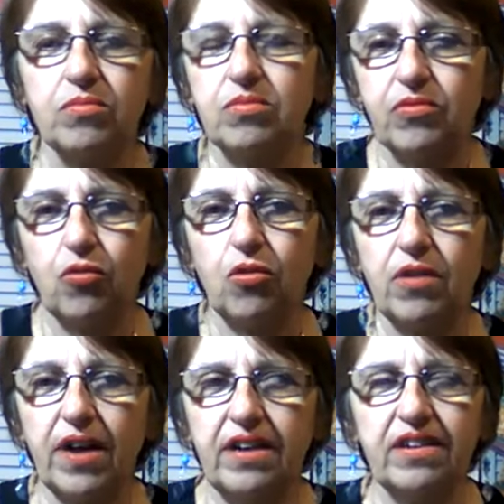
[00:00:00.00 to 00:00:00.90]
before
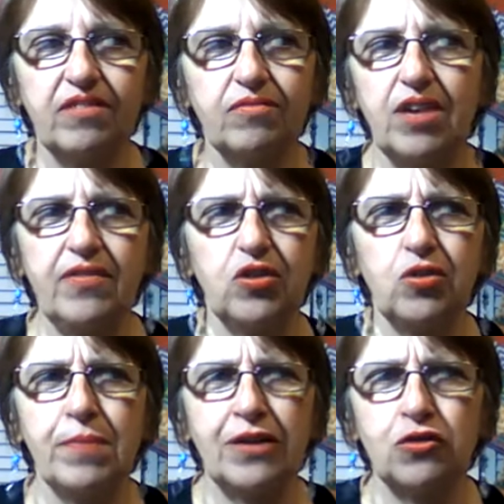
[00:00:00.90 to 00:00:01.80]
I even could
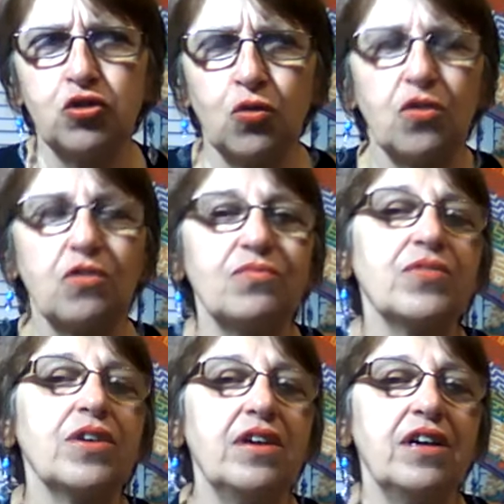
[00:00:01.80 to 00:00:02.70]
make a shawl,
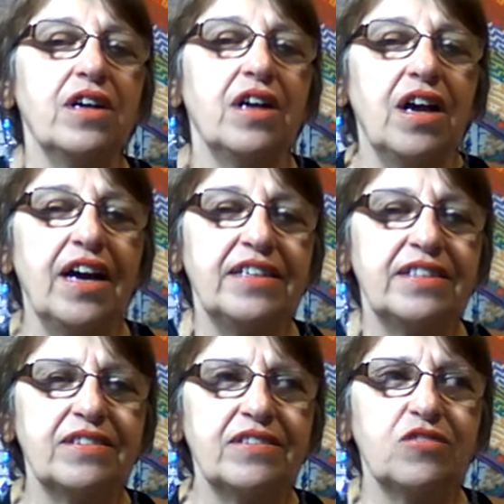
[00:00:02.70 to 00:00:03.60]
I
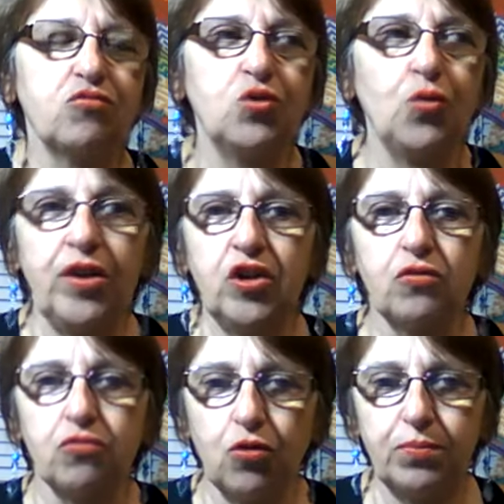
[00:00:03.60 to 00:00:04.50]
joined a
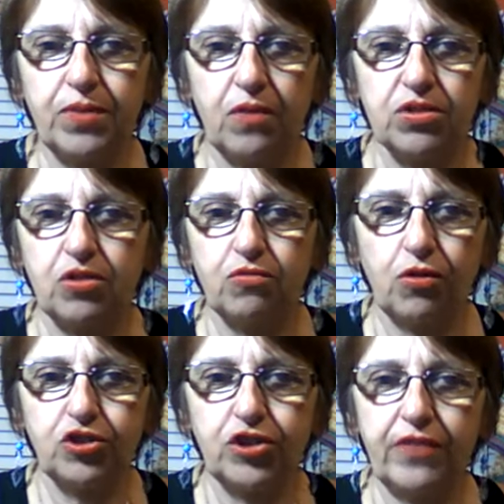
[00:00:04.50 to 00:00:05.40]
group that was a
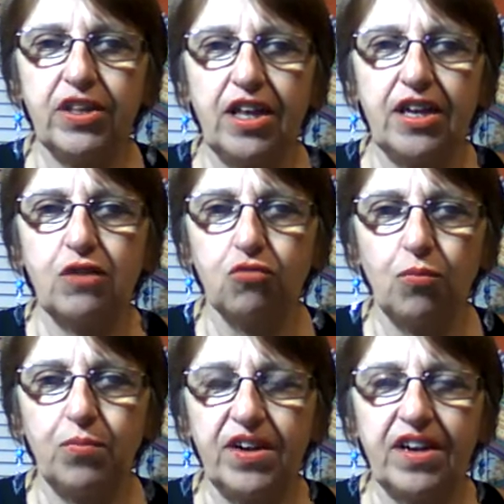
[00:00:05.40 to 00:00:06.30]
crochet related group,
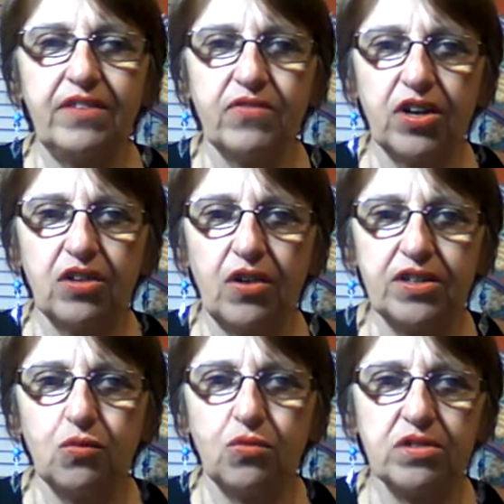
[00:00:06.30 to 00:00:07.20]
and I didn't realize
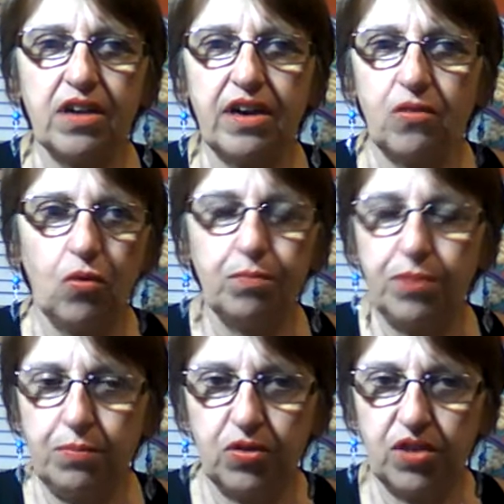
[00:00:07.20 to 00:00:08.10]
it was like all
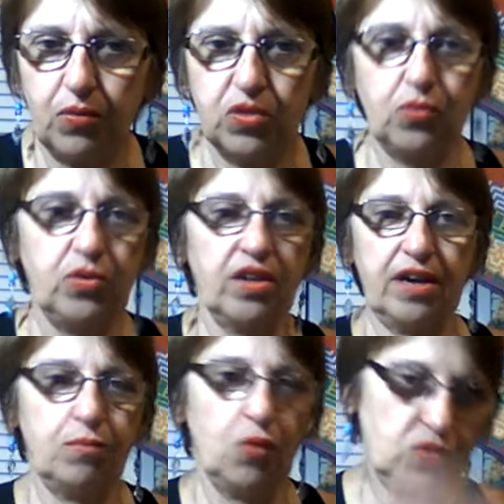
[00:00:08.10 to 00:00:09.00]
people that were doing
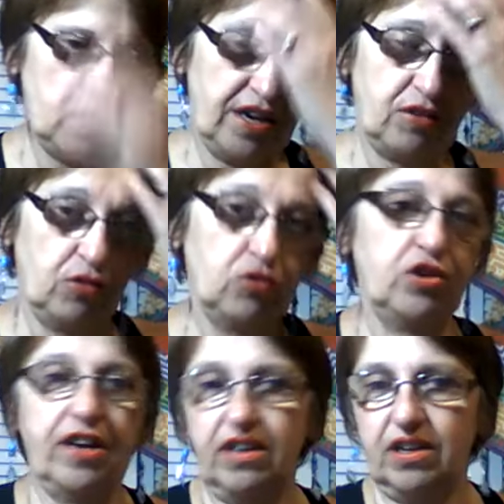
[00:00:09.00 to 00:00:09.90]
like mosaic crochet,
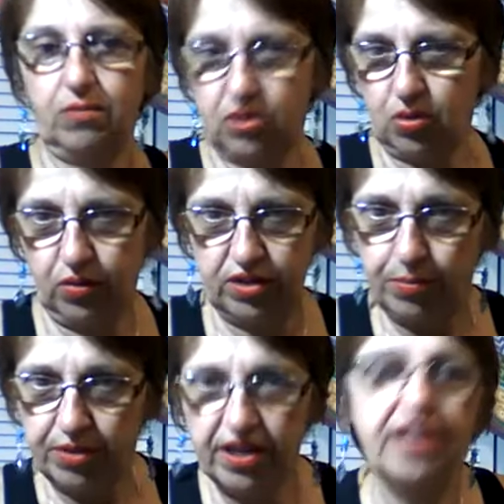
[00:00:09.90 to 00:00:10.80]
and I was so
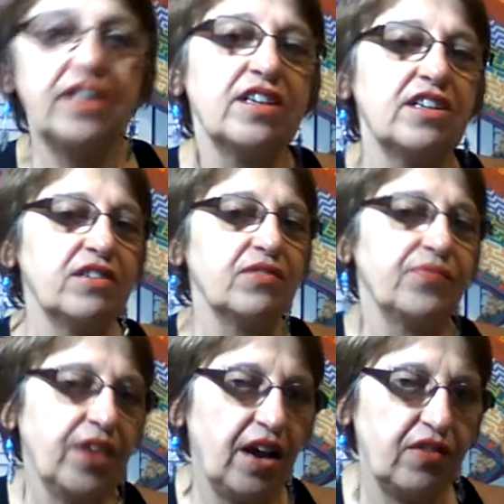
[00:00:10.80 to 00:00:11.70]
intimidated and
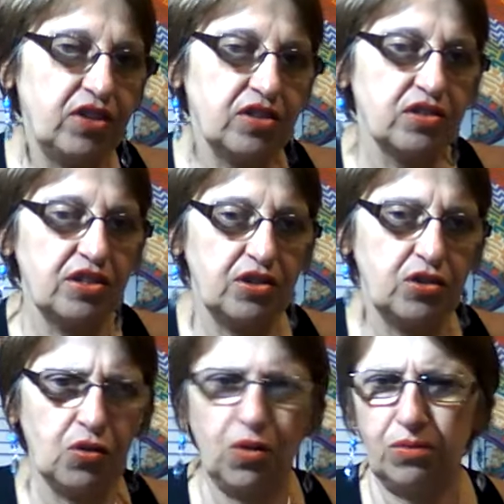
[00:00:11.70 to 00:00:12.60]
obviously didn't know
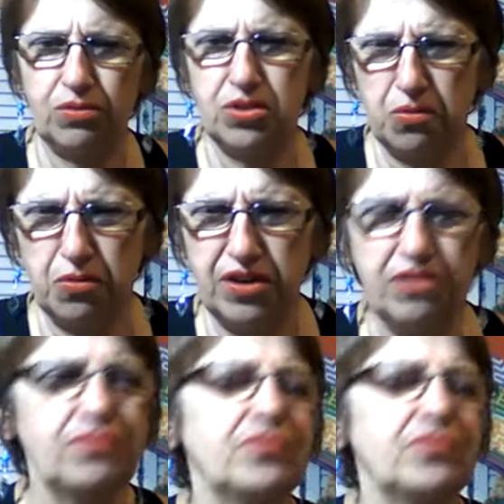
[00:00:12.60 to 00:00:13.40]
what I was doing.